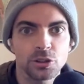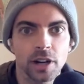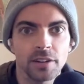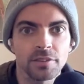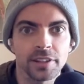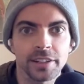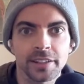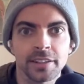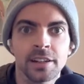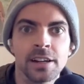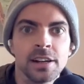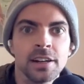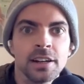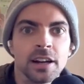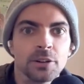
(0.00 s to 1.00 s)
traveling
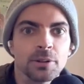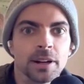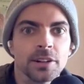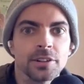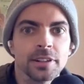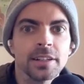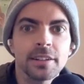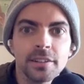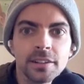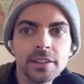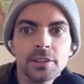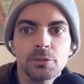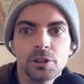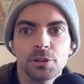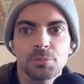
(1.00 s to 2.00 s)
around
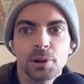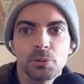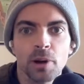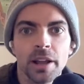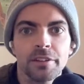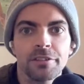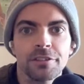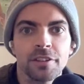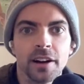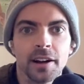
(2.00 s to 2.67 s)
Italy with my wife.